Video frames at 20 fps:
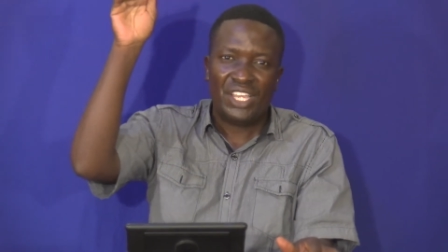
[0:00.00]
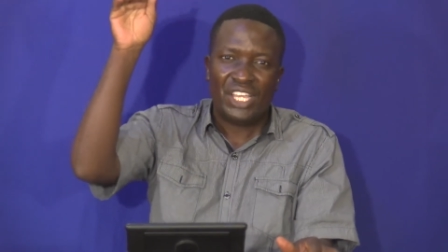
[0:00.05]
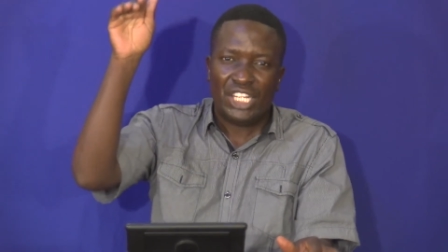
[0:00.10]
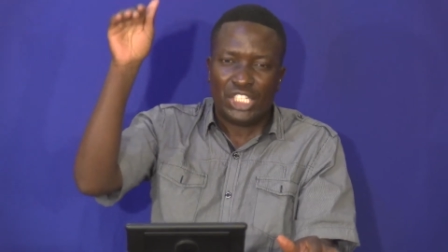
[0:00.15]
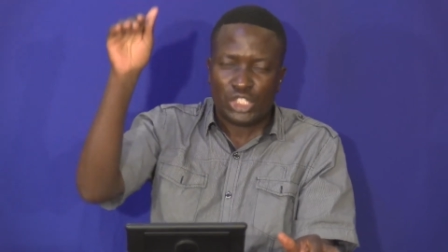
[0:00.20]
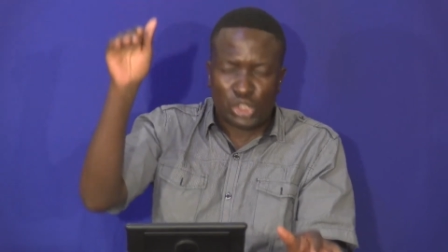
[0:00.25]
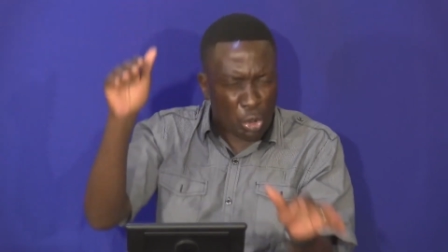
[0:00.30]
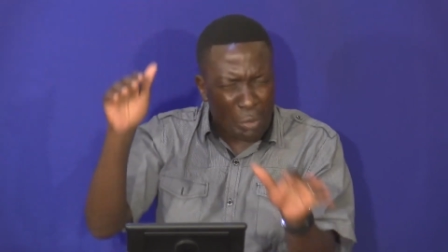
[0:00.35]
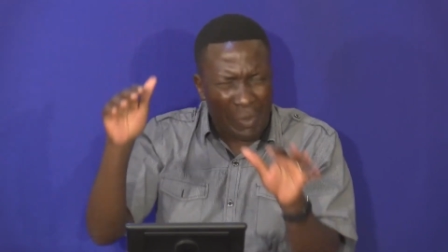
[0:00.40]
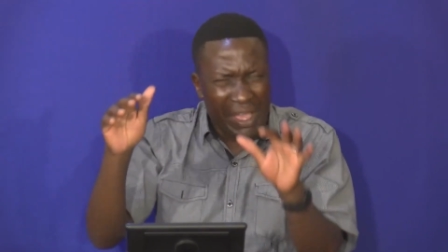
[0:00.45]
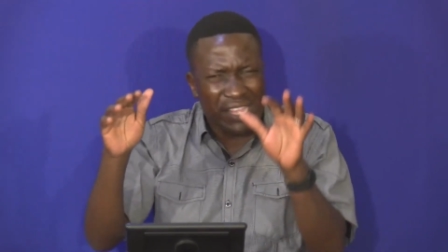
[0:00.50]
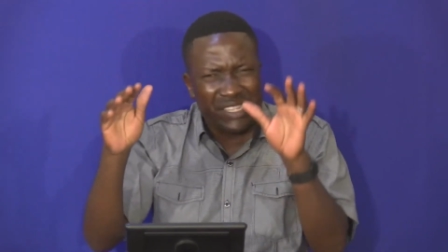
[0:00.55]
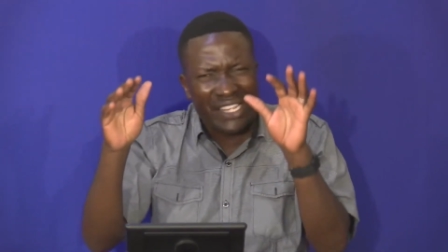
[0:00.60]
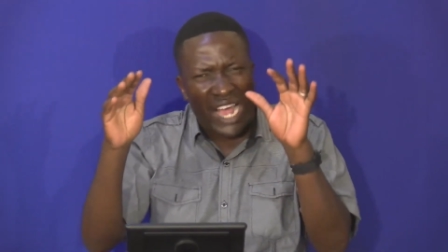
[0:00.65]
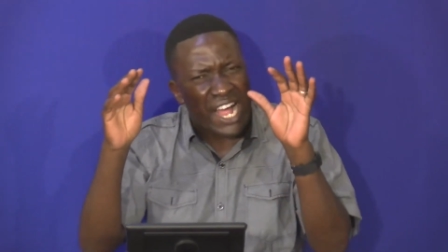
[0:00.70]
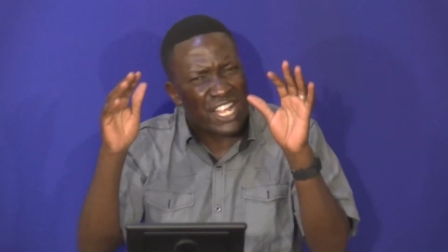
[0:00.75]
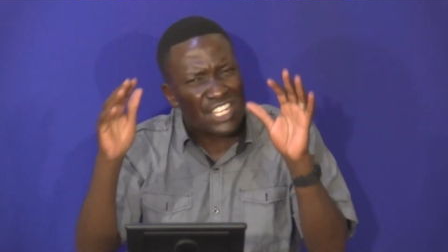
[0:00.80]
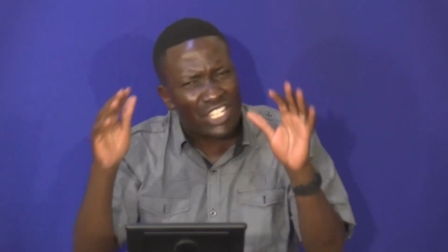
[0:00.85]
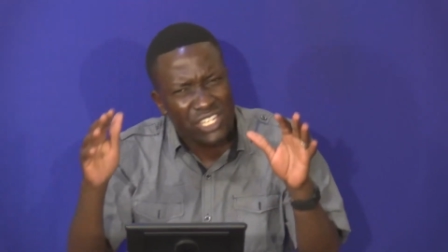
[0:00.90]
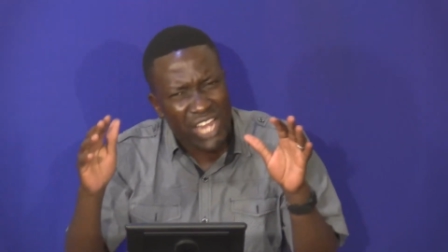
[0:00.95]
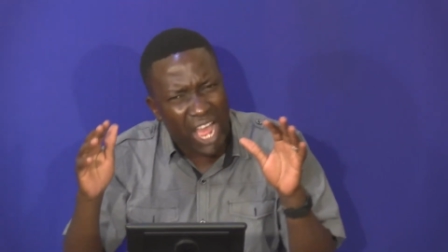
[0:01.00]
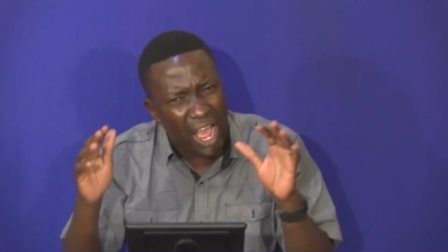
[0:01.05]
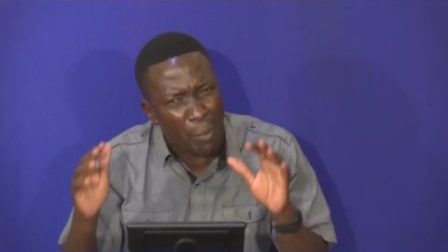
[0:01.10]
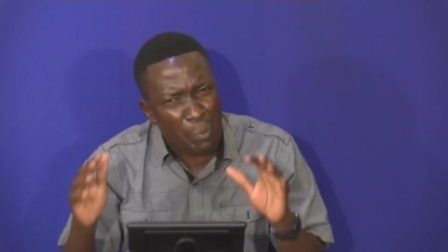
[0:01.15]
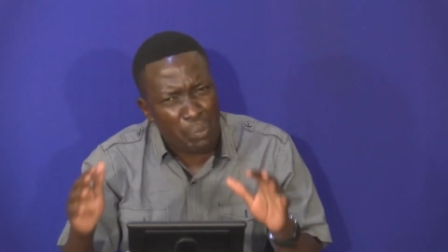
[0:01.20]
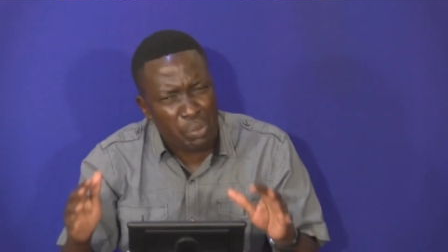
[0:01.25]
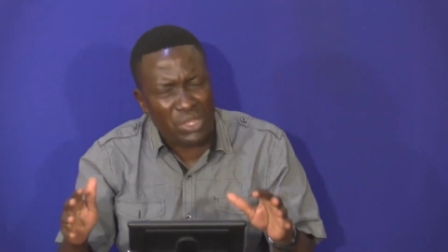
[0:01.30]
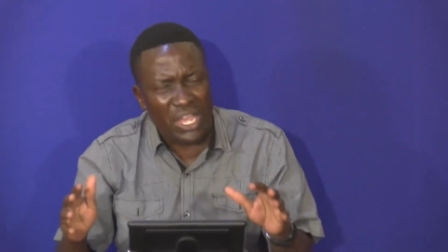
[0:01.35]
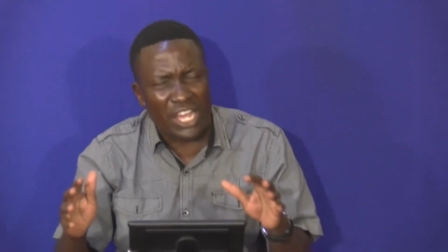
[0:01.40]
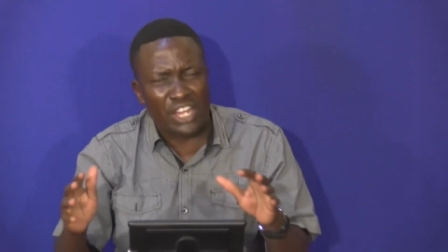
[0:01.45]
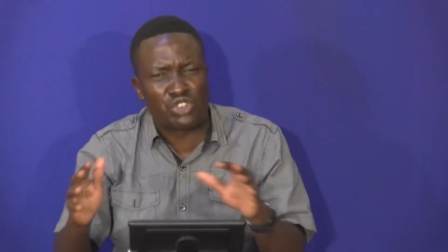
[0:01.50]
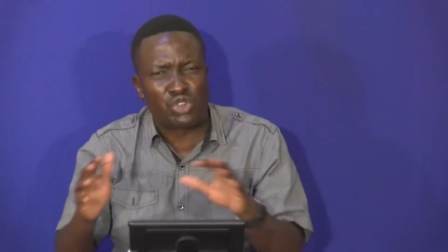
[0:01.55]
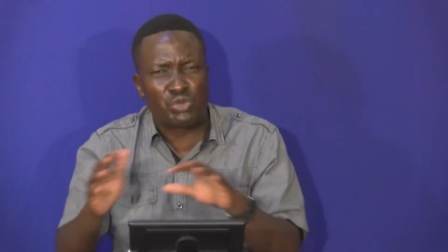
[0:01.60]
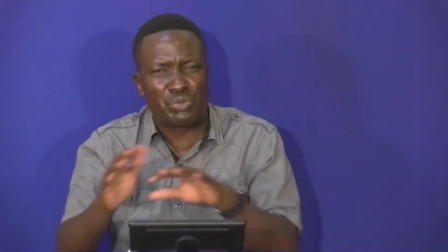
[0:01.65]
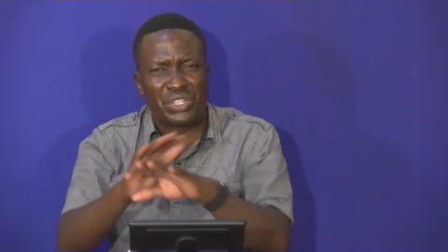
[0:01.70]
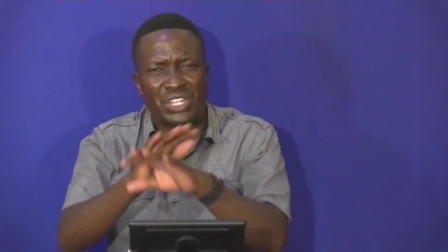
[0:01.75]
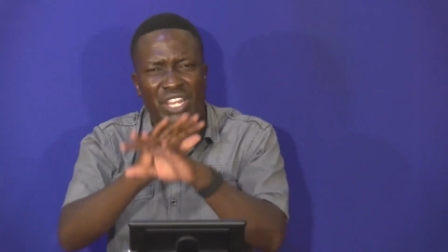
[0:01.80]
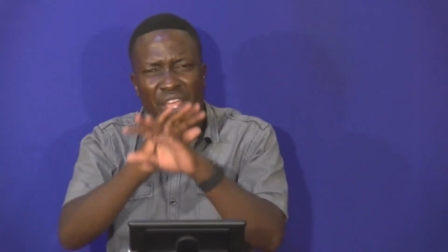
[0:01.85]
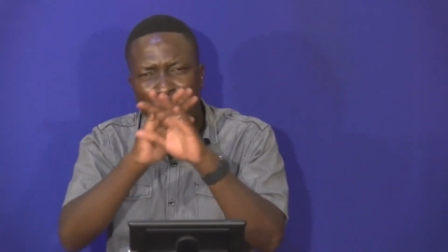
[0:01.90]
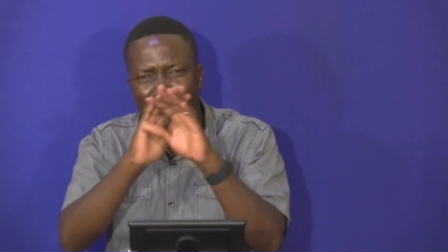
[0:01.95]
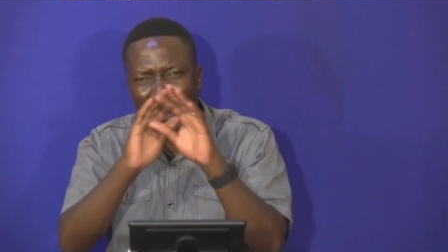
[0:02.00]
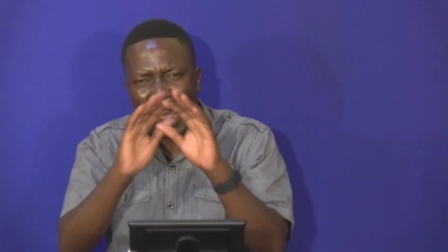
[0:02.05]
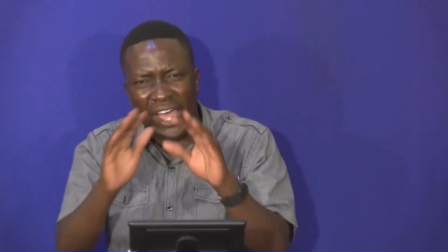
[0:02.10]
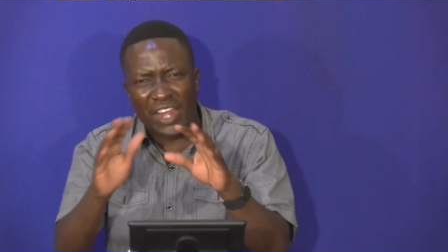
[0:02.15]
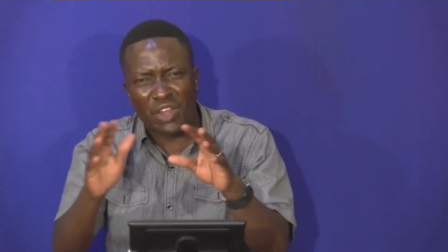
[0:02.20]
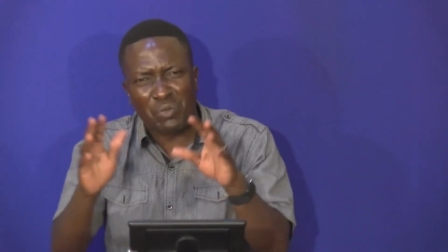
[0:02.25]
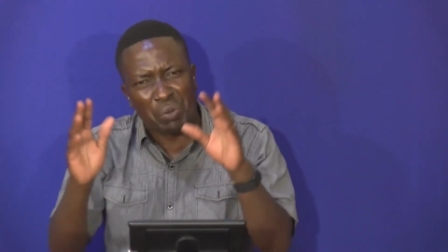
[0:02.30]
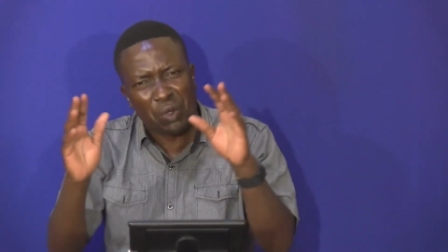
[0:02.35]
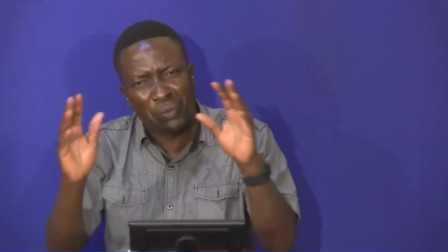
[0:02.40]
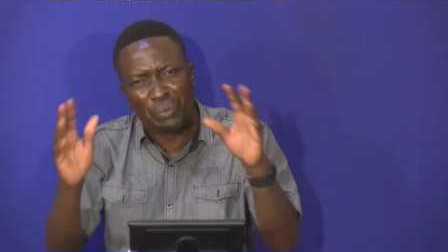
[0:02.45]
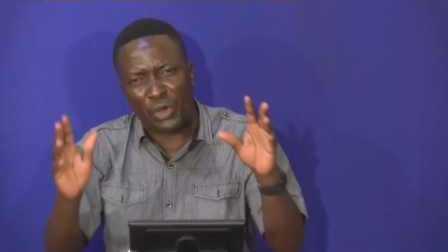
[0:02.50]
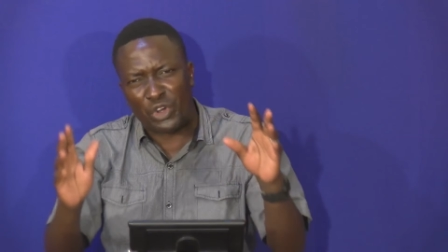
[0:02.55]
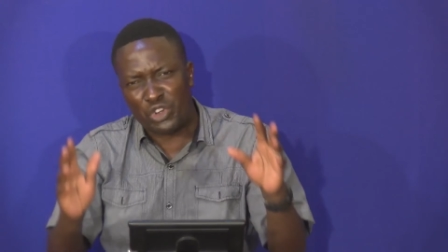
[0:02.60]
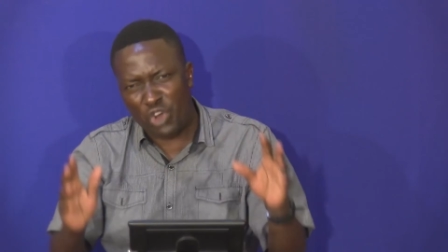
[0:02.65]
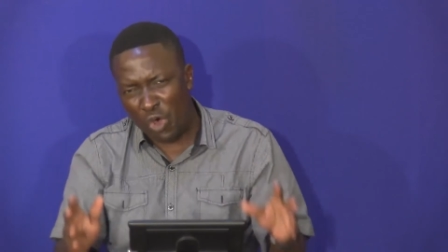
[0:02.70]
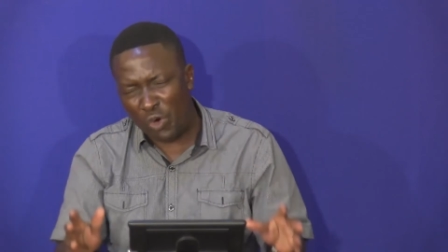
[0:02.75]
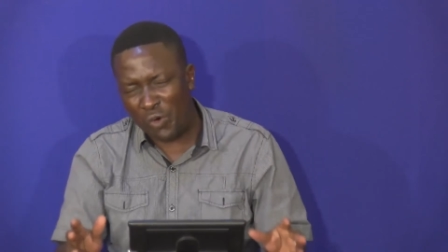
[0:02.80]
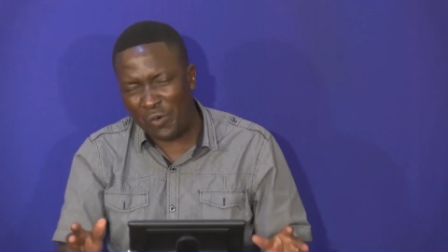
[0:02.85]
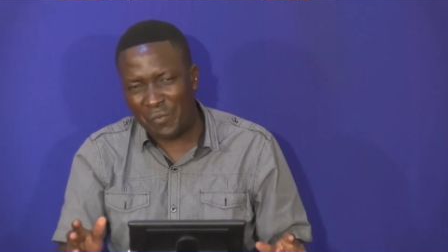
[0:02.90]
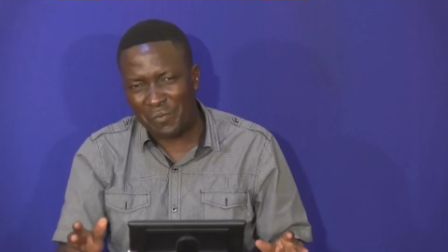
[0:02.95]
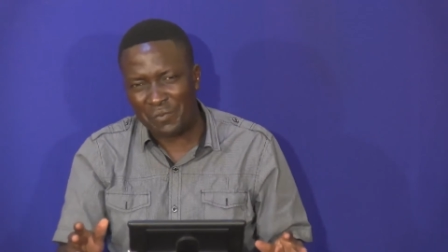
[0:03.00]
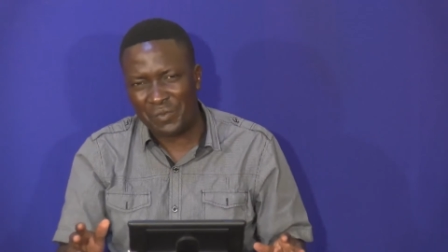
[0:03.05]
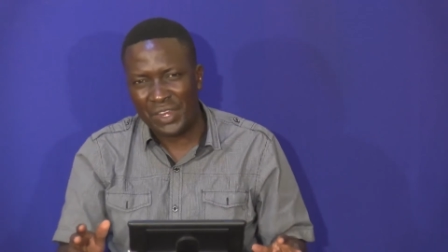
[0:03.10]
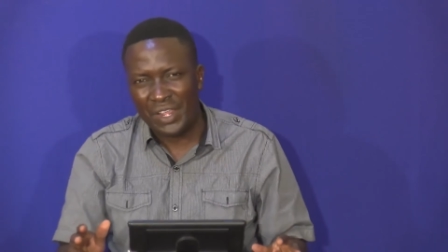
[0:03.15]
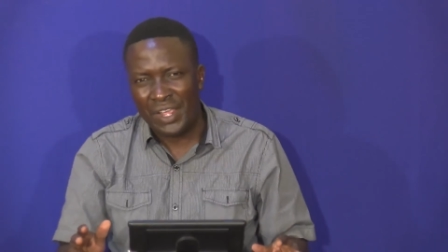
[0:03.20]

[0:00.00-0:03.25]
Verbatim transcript: You may just appear to be the man people know.